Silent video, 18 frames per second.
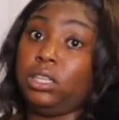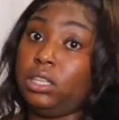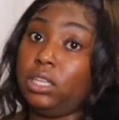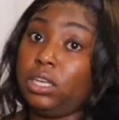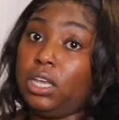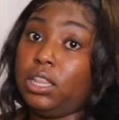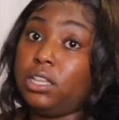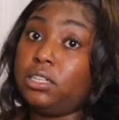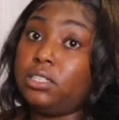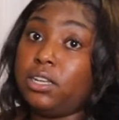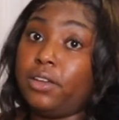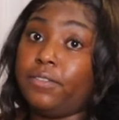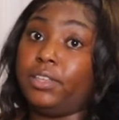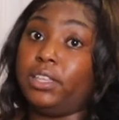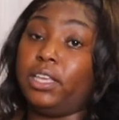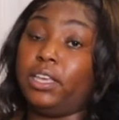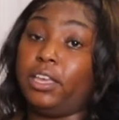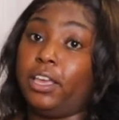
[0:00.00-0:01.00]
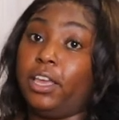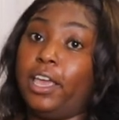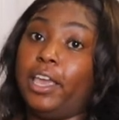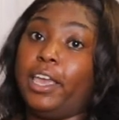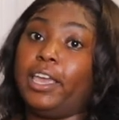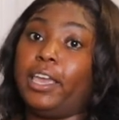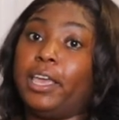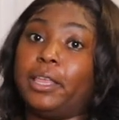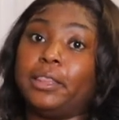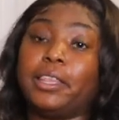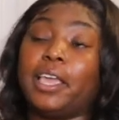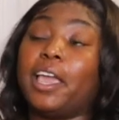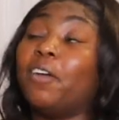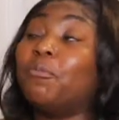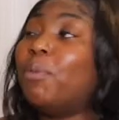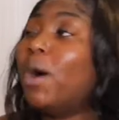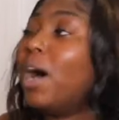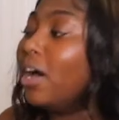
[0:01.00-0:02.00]
The color is everything. And they
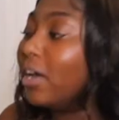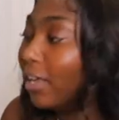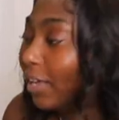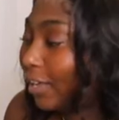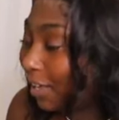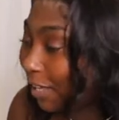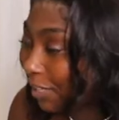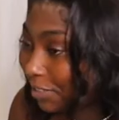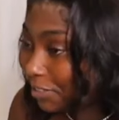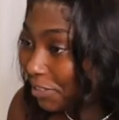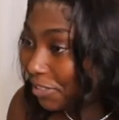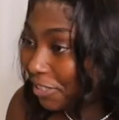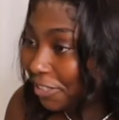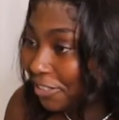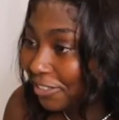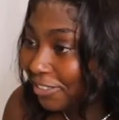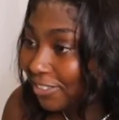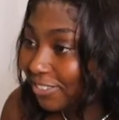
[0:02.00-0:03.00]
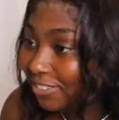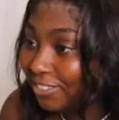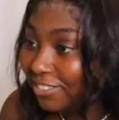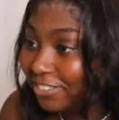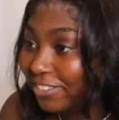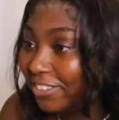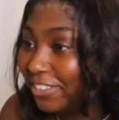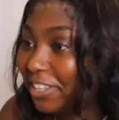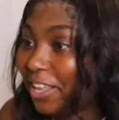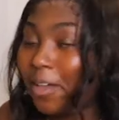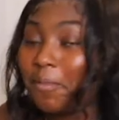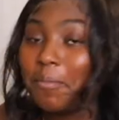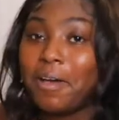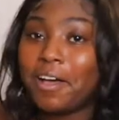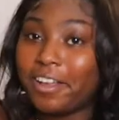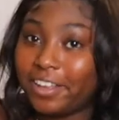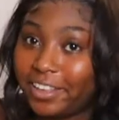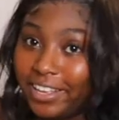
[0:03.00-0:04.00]
have pockets. They have
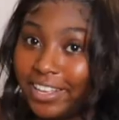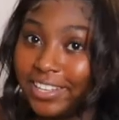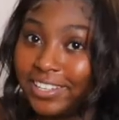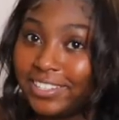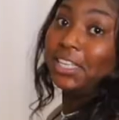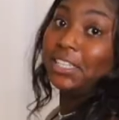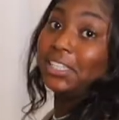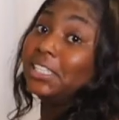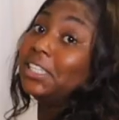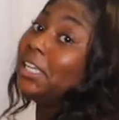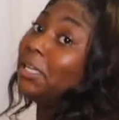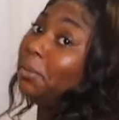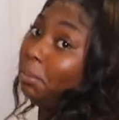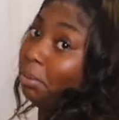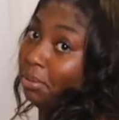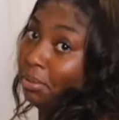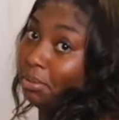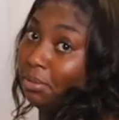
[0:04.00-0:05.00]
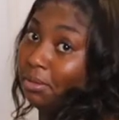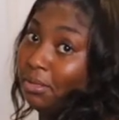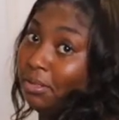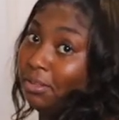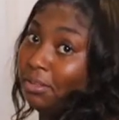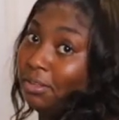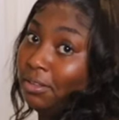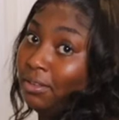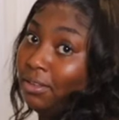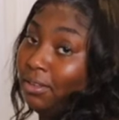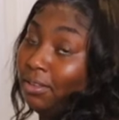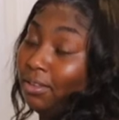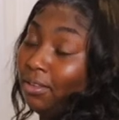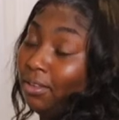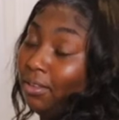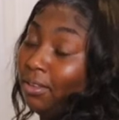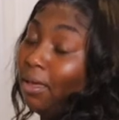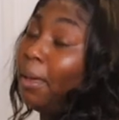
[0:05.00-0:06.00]
pockets. Deep
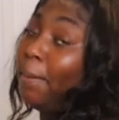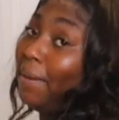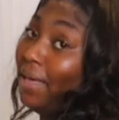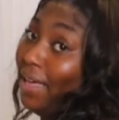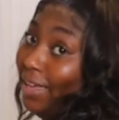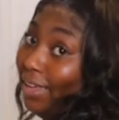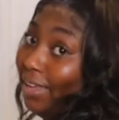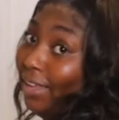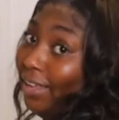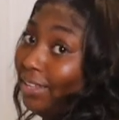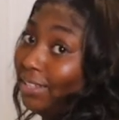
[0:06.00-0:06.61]
pockets.